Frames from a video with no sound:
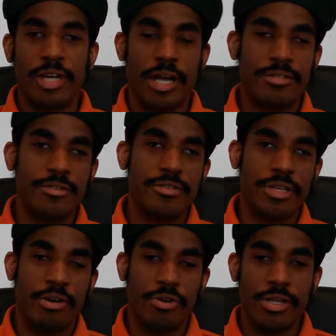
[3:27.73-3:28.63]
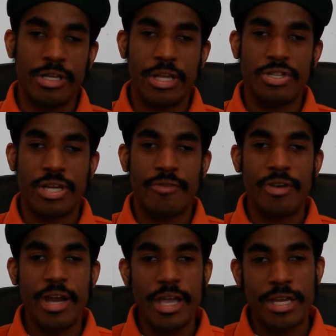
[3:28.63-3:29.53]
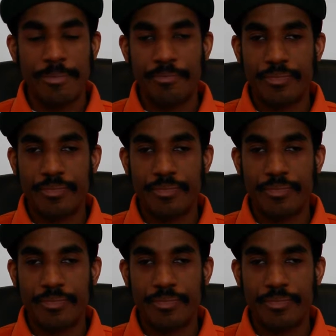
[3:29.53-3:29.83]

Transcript: concerts on each and every night.